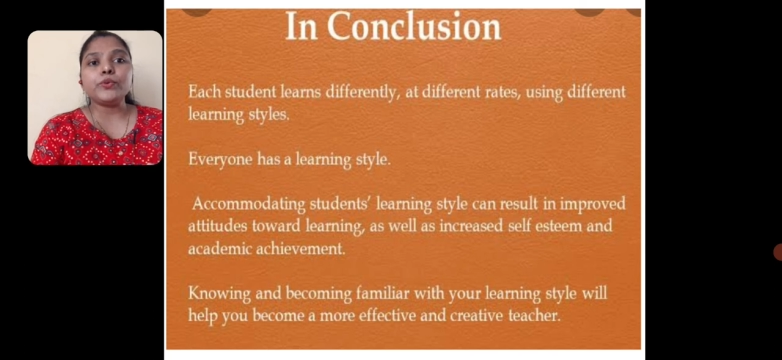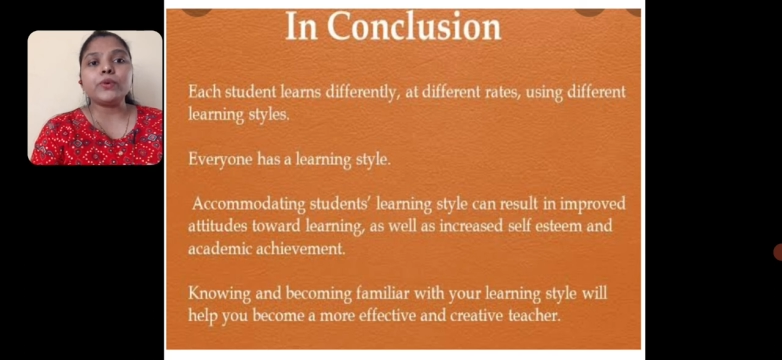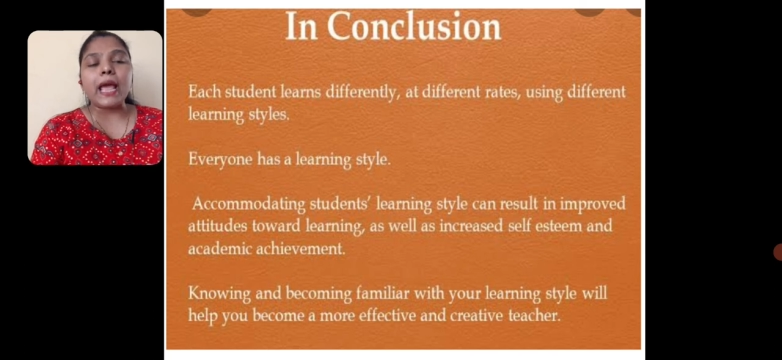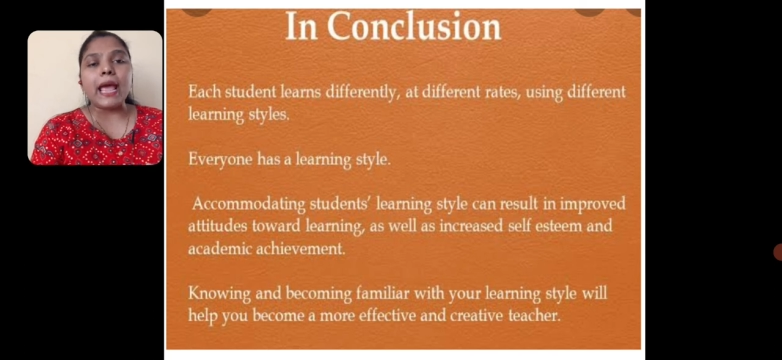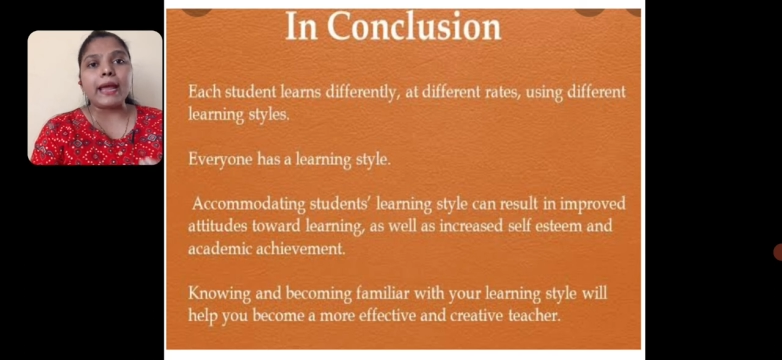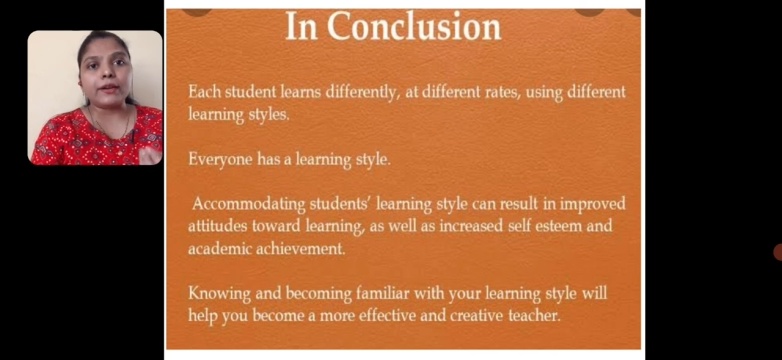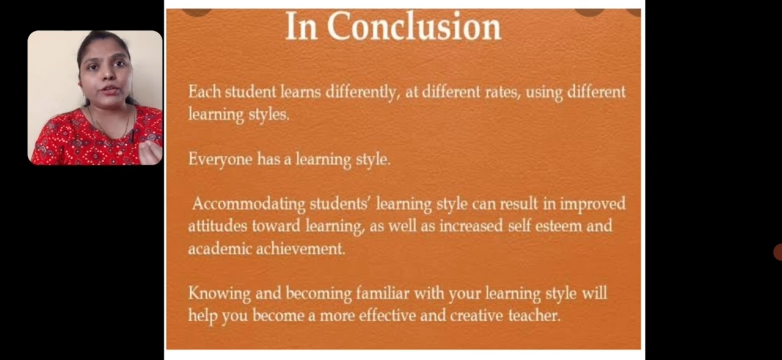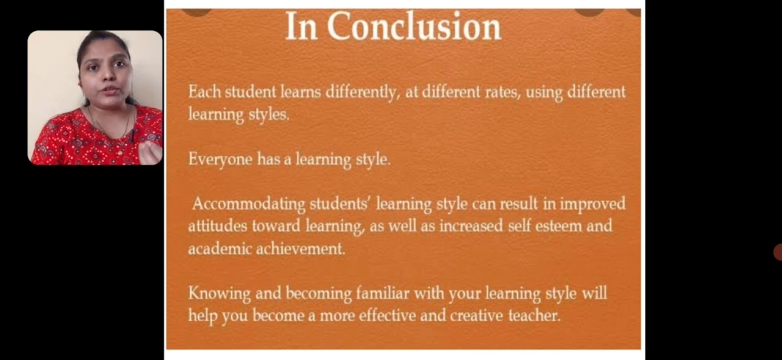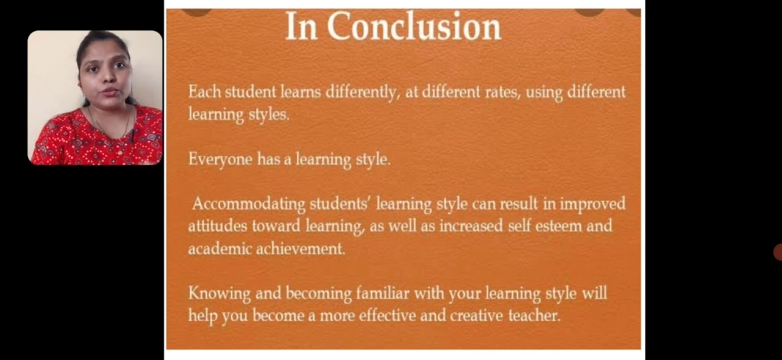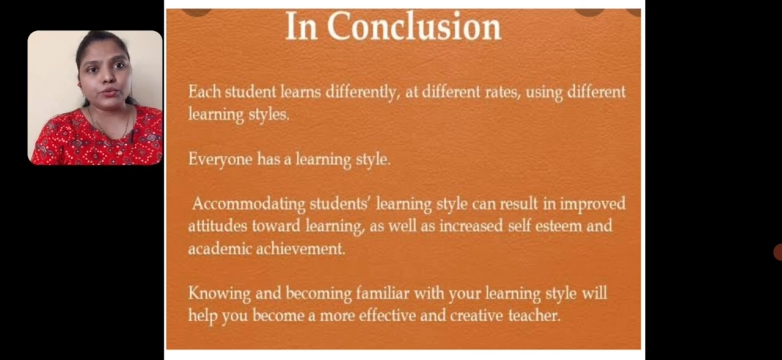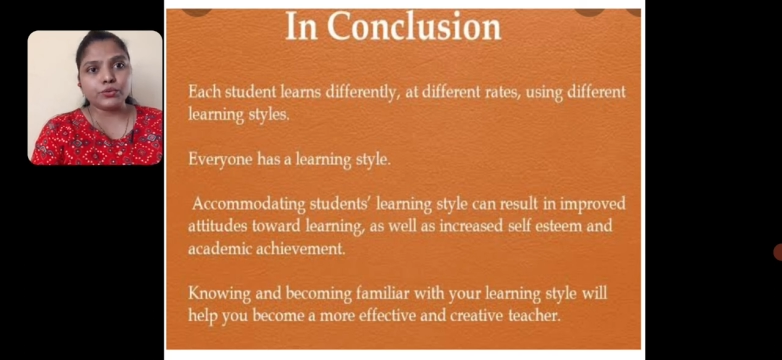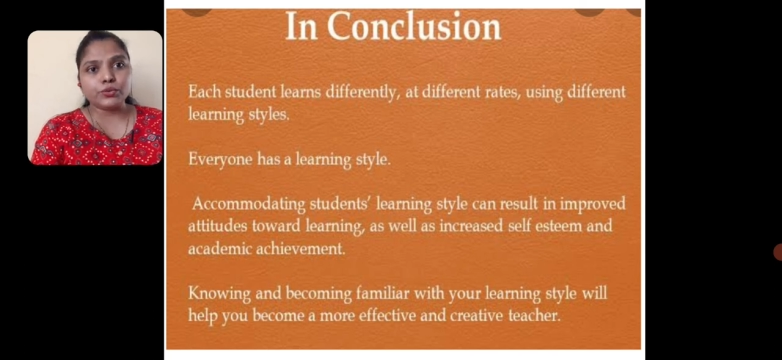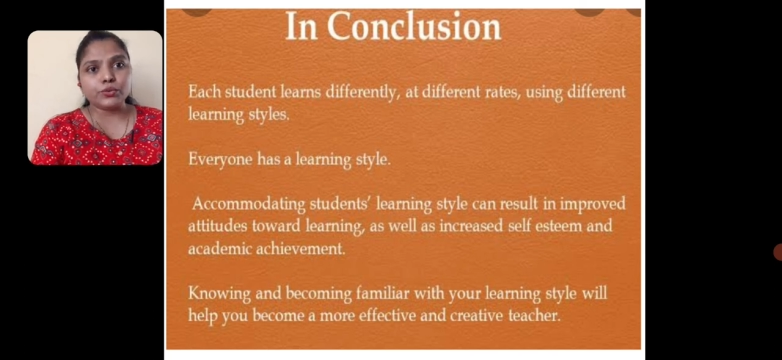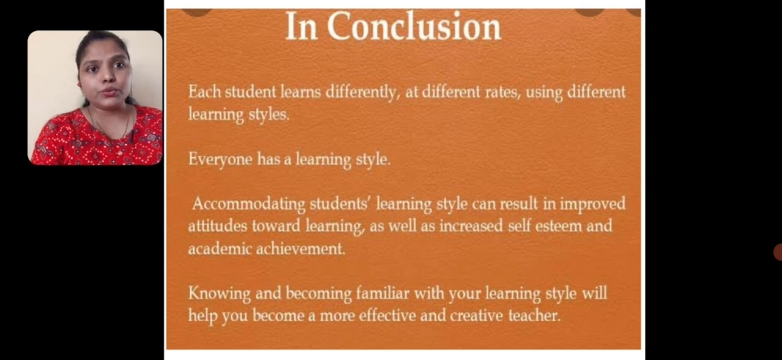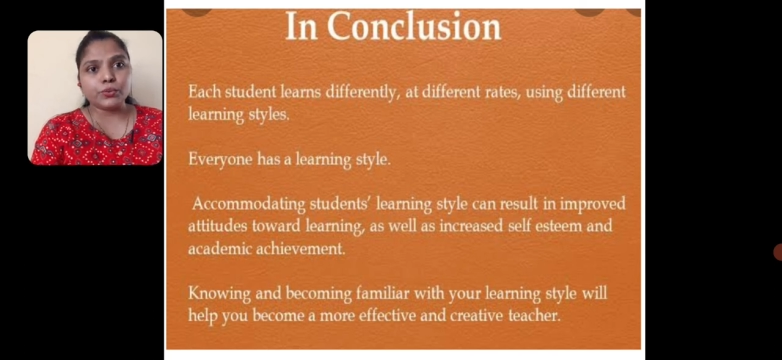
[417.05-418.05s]
attitude
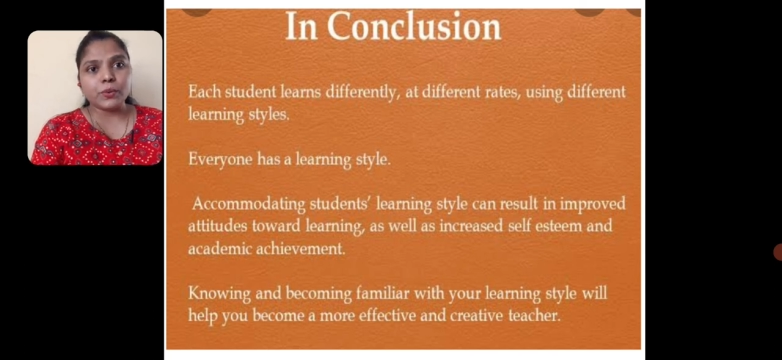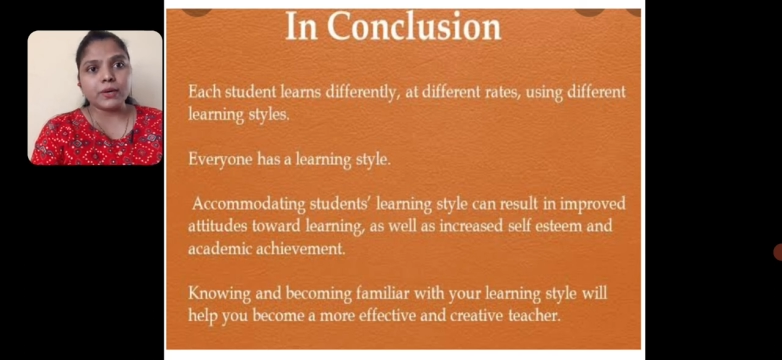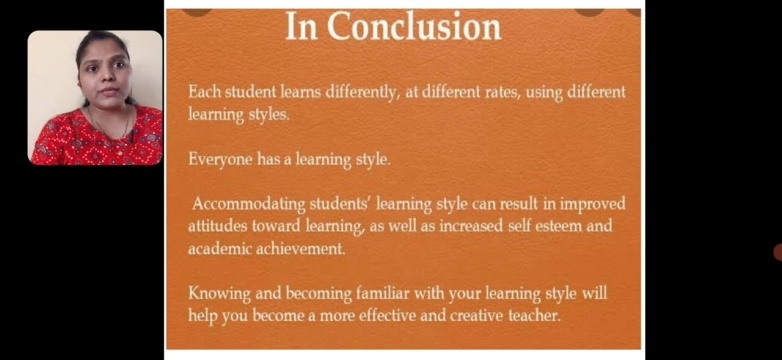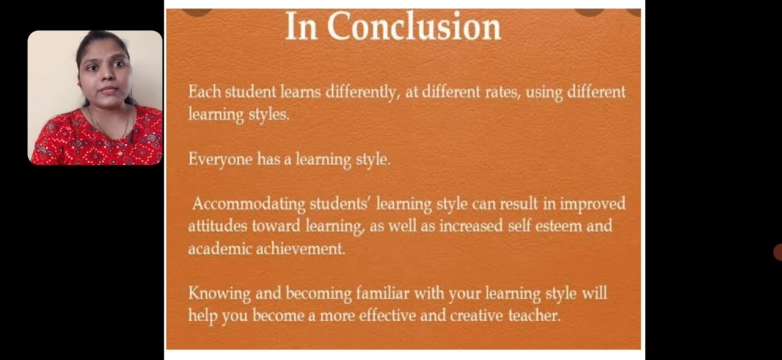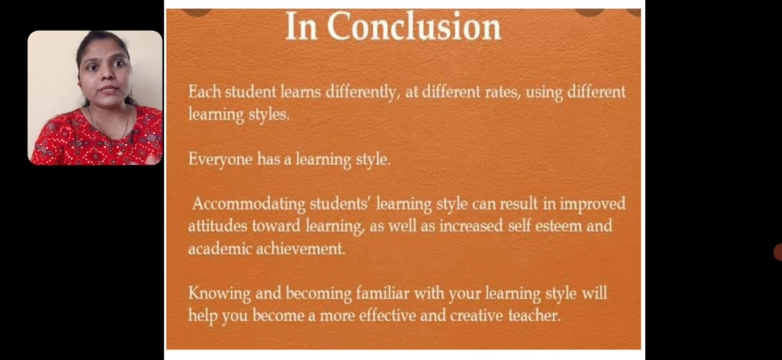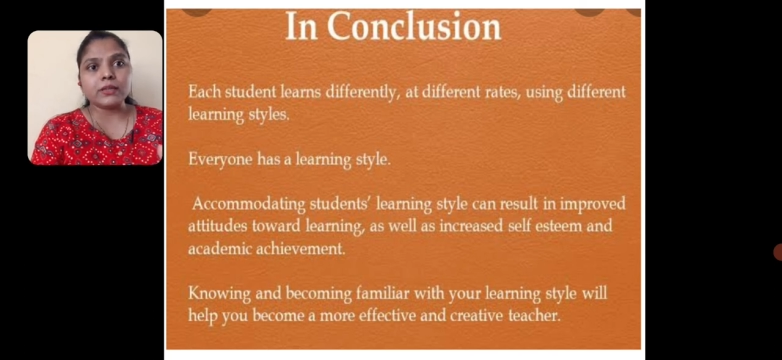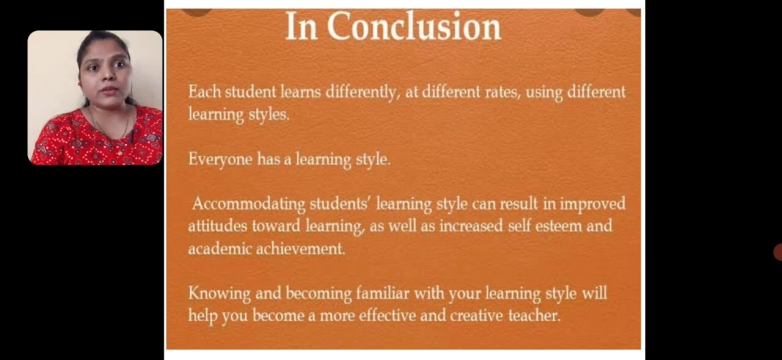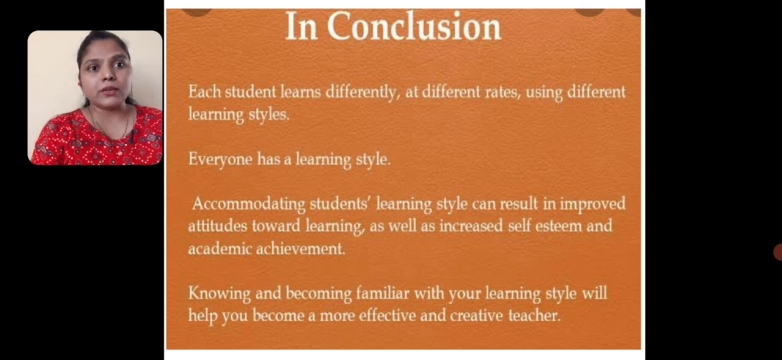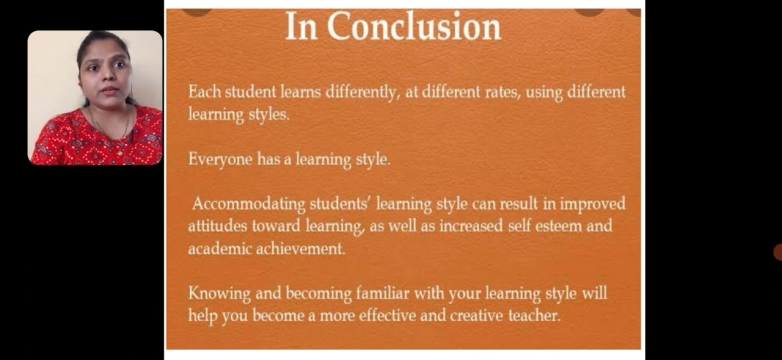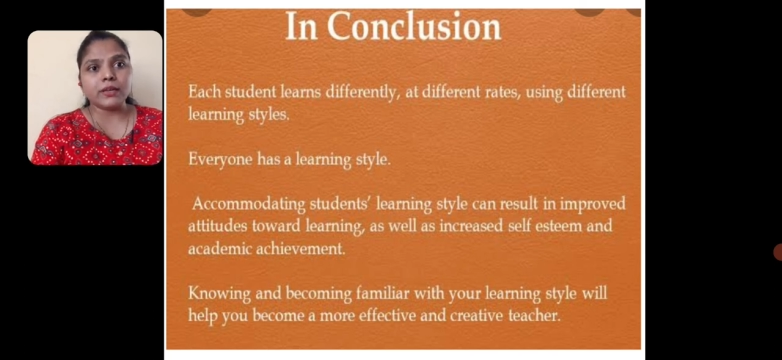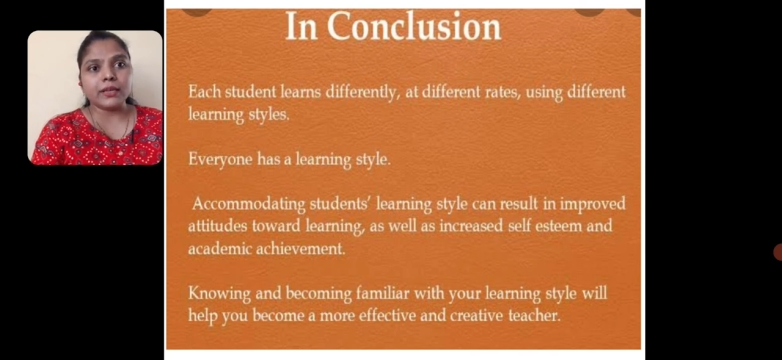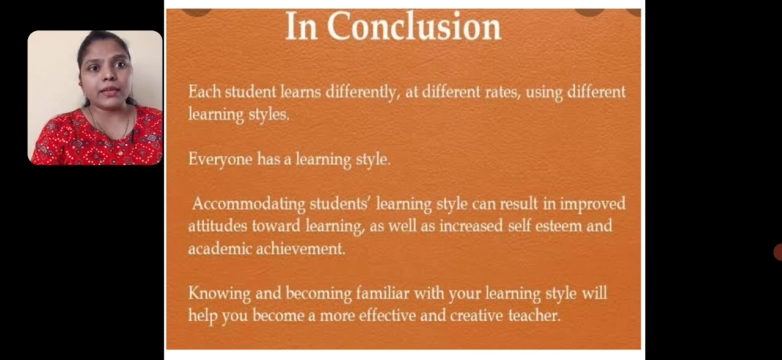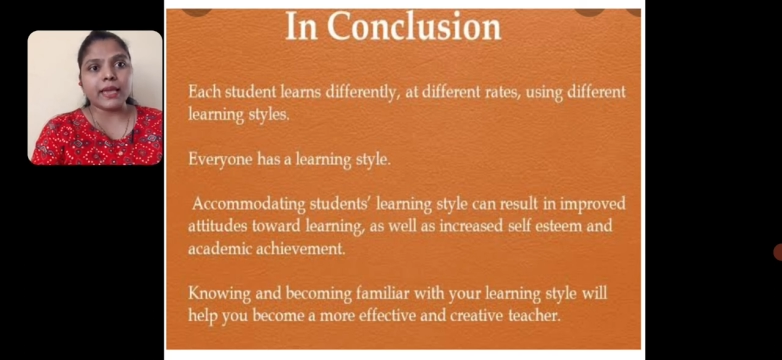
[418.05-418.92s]
towards learning